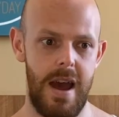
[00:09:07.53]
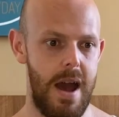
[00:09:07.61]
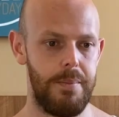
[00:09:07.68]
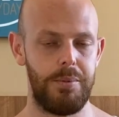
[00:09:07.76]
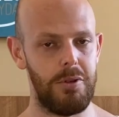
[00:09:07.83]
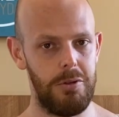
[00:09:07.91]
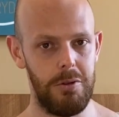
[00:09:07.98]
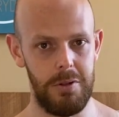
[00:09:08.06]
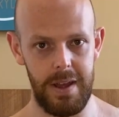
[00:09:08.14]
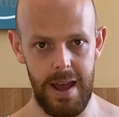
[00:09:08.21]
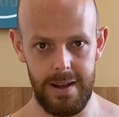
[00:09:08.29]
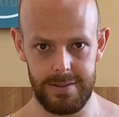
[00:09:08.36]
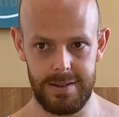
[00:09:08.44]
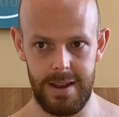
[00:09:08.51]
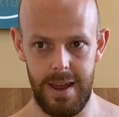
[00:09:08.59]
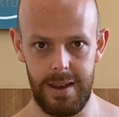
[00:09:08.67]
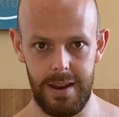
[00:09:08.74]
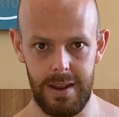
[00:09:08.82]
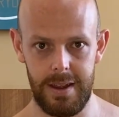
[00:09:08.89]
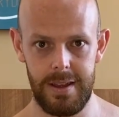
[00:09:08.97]
Absolutely
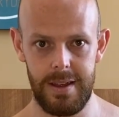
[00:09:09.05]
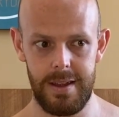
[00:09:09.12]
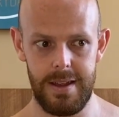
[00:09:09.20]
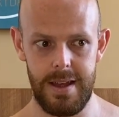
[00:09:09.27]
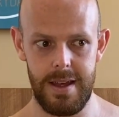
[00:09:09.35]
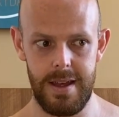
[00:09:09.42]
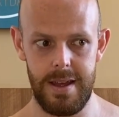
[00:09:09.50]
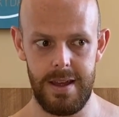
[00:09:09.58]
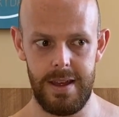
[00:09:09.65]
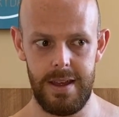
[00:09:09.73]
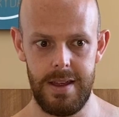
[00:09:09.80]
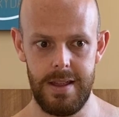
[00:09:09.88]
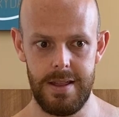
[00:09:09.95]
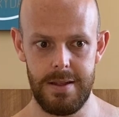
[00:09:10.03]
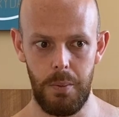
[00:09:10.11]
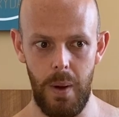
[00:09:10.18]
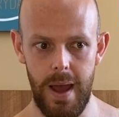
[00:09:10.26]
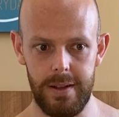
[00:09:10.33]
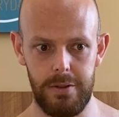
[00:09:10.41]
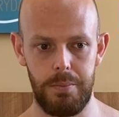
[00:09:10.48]
outstanding. The
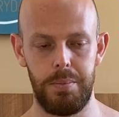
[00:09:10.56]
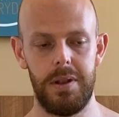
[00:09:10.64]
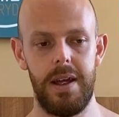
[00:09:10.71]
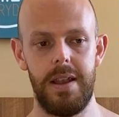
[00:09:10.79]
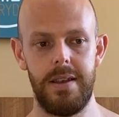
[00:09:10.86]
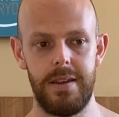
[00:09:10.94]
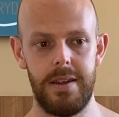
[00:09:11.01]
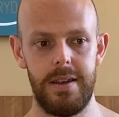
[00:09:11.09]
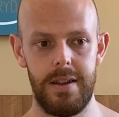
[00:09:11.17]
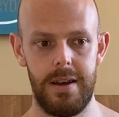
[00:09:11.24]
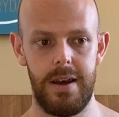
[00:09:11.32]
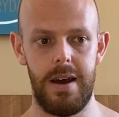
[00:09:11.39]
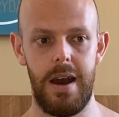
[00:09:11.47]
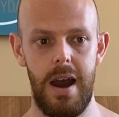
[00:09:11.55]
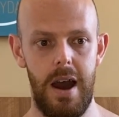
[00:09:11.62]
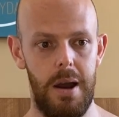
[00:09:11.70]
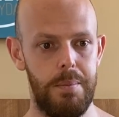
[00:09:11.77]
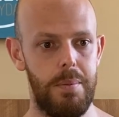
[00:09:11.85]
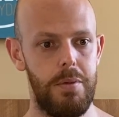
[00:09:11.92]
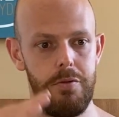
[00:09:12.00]
way it's blended
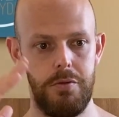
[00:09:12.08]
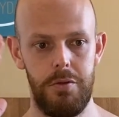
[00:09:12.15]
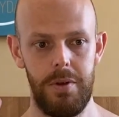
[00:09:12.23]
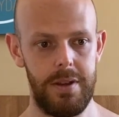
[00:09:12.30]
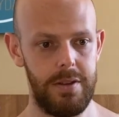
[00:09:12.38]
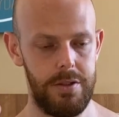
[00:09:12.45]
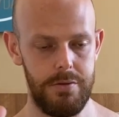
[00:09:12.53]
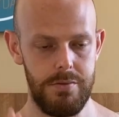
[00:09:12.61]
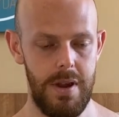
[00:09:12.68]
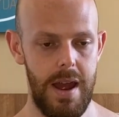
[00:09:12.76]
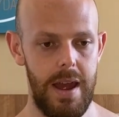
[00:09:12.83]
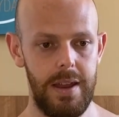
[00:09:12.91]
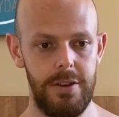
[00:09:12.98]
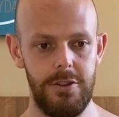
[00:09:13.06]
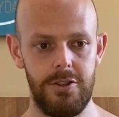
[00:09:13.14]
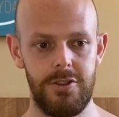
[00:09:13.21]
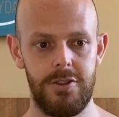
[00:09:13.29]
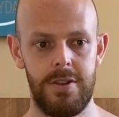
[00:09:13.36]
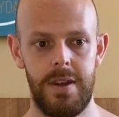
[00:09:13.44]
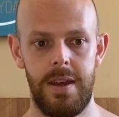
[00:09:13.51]
up through into the
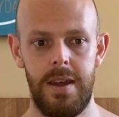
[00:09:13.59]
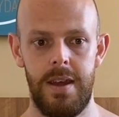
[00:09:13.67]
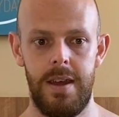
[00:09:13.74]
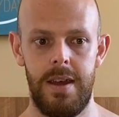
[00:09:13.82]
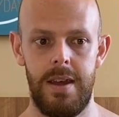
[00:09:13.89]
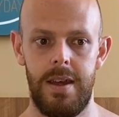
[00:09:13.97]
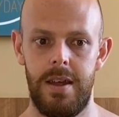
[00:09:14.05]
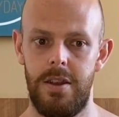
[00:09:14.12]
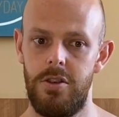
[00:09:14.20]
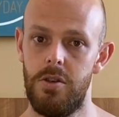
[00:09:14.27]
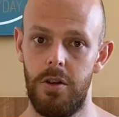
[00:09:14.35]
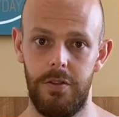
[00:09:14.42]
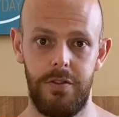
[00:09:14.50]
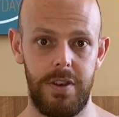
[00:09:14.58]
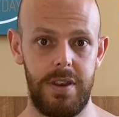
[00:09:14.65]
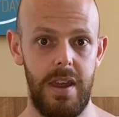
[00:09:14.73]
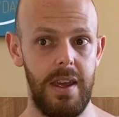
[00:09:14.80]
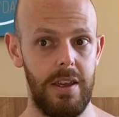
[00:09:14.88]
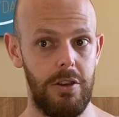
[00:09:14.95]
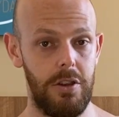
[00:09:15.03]
range,
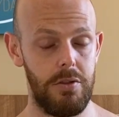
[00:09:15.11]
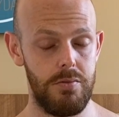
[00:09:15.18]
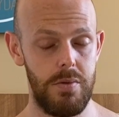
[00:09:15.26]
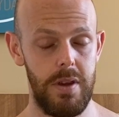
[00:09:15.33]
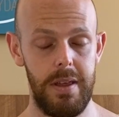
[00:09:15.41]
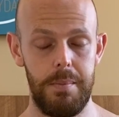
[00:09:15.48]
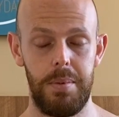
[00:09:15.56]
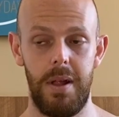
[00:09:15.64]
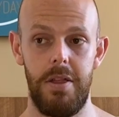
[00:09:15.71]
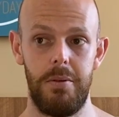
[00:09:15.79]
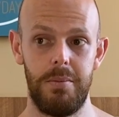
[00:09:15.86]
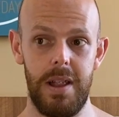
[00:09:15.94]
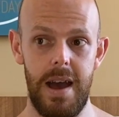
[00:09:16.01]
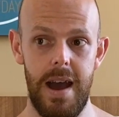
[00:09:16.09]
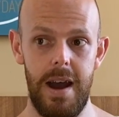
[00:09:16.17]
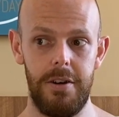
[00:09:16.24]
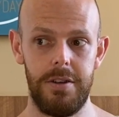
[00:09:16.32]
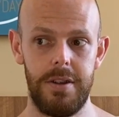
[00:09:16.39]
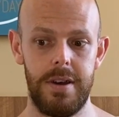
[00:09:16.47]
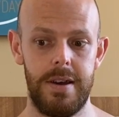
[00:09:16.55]
non-fatiguing, you can really play them
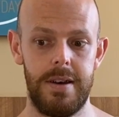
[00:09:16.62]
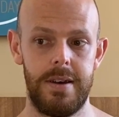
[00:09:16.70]
loud.